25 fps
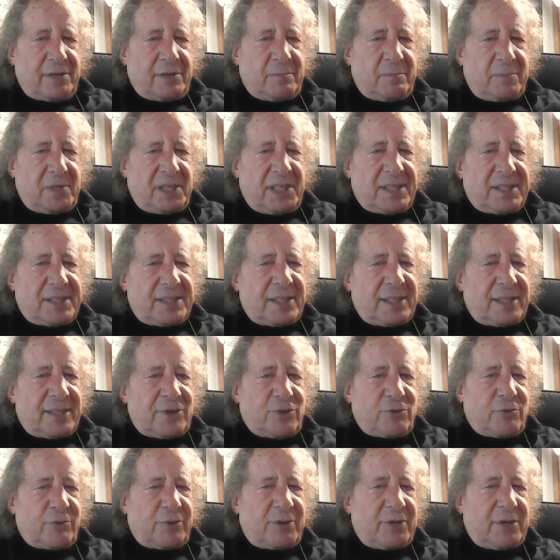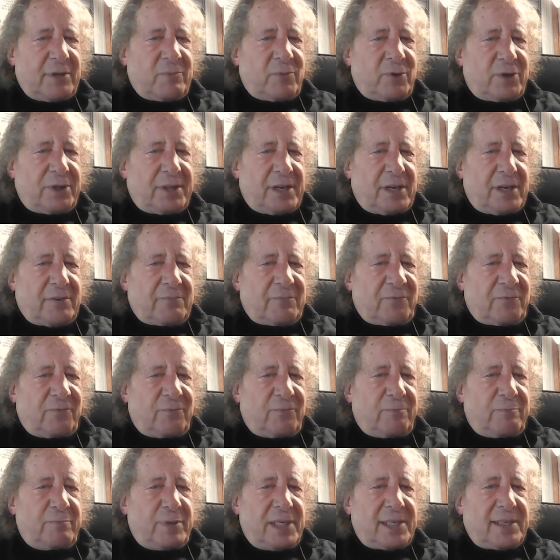he could be in touch with them without
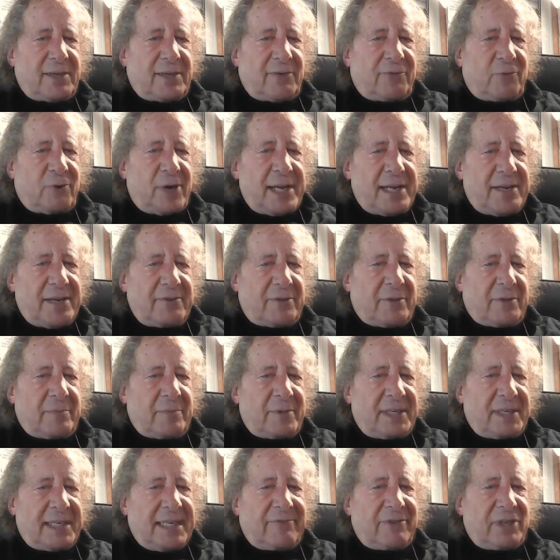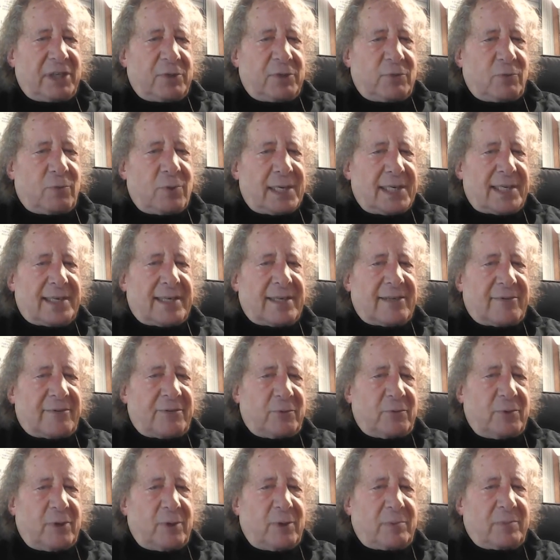being afraid of them and having to run out of
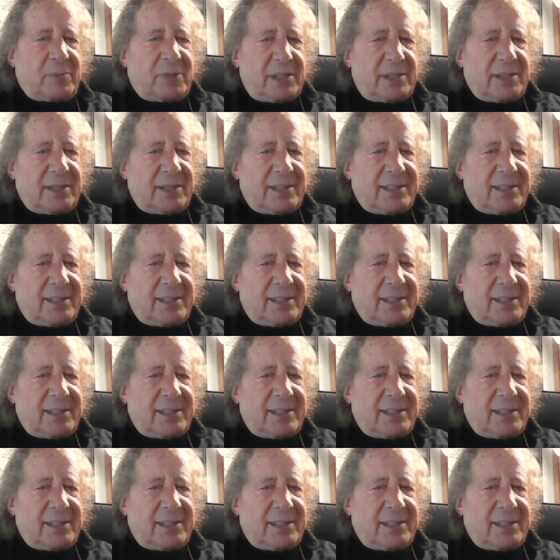the room.